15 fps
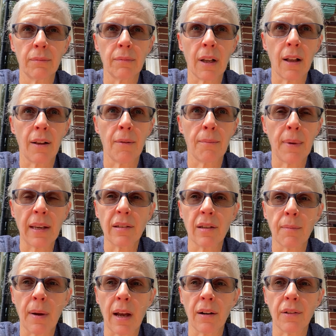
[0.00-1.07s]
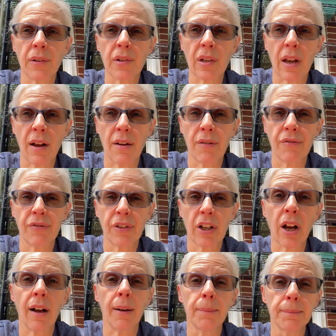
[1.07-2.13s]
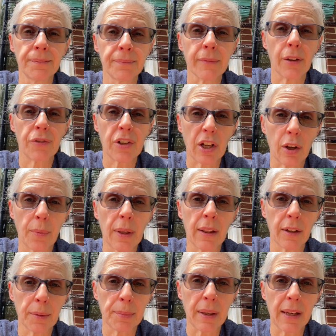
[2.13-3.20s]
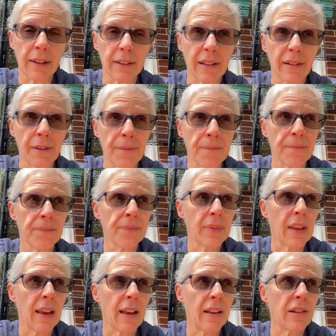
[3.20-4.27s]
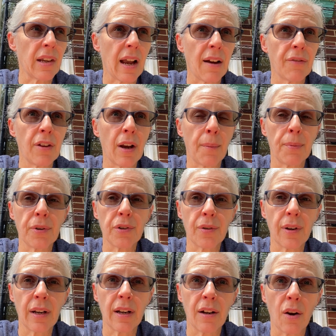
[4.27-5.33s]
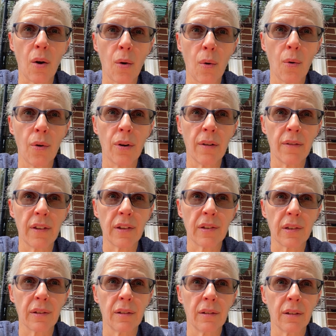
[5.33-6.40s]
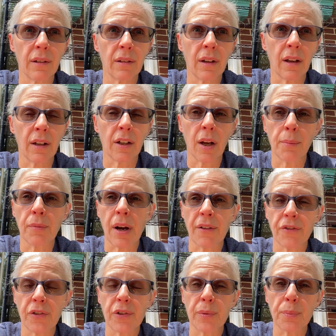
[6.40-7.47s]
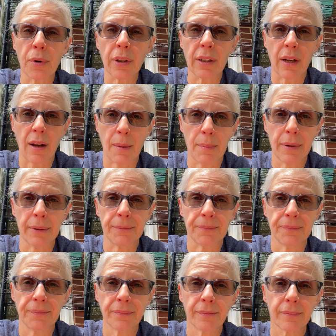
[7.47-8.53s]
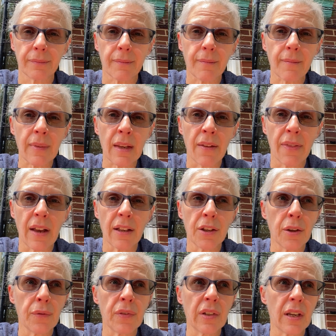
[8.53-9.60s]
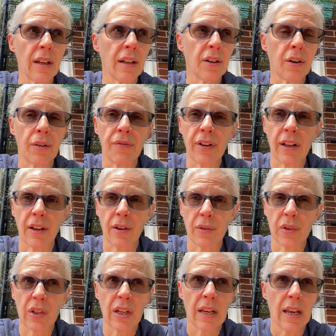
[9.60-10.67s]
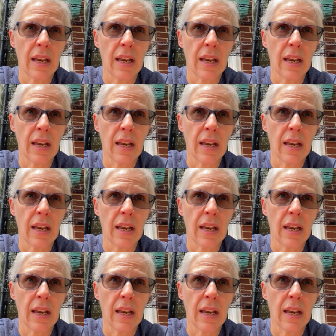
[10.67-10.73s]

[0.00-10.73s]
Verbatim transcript: uh, mixed models of Cub, of tailwheel airplanes, and to have the opportunity to own this uh, Cub Crafter Sport Cub that you've seen in our videos.